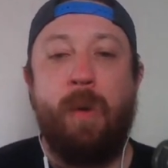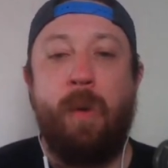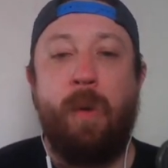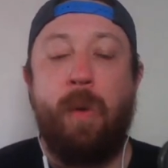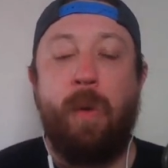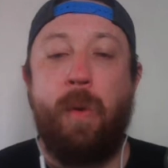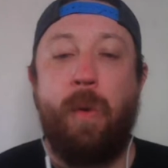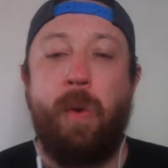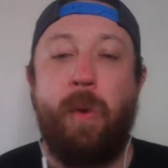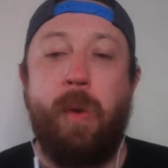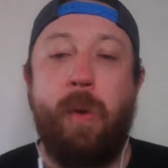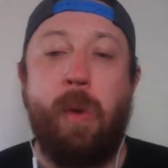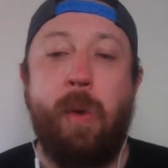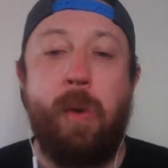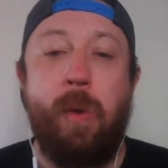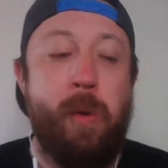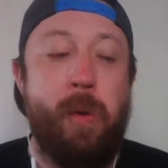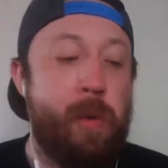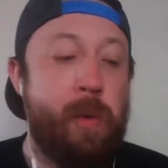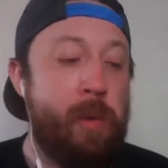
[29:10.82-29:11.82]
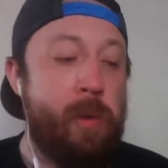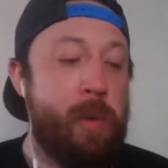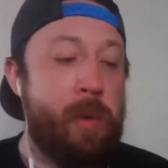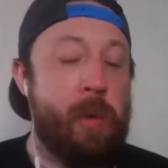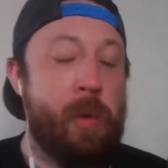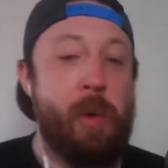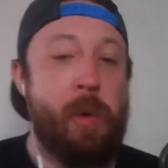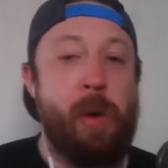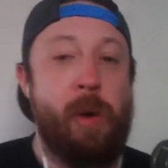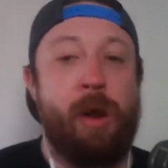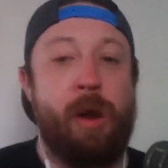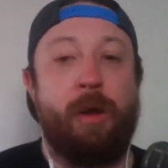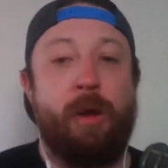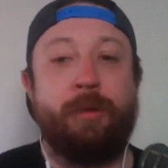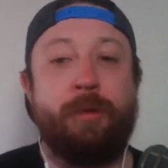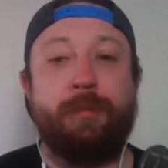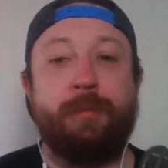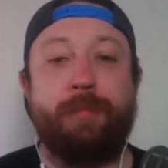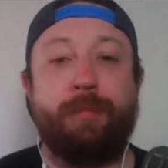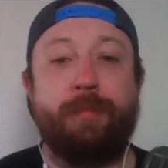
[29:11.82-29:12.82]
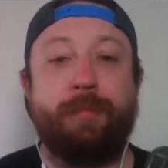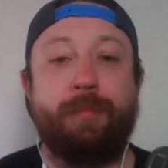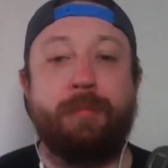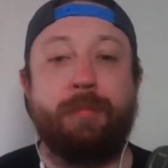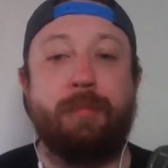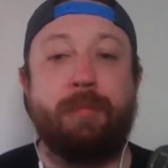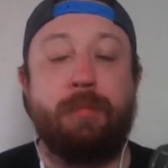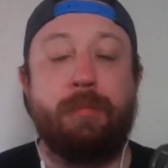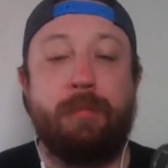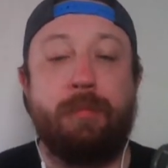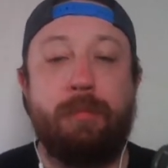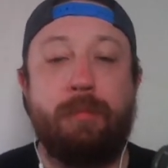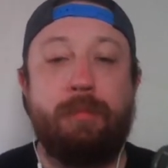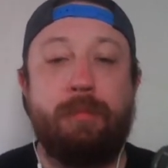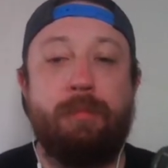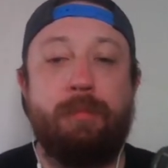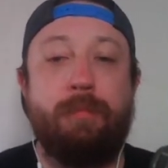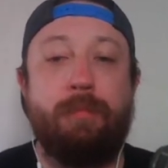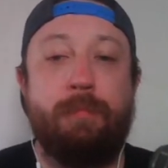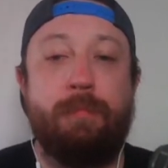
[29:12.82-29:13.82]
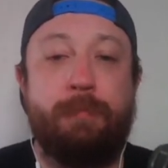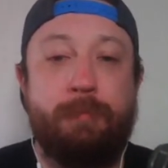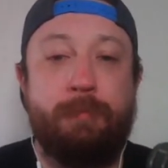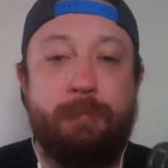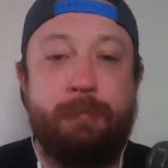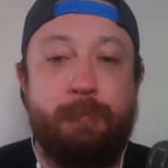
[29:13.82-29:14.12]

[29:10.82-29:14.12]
This person isn't speaking.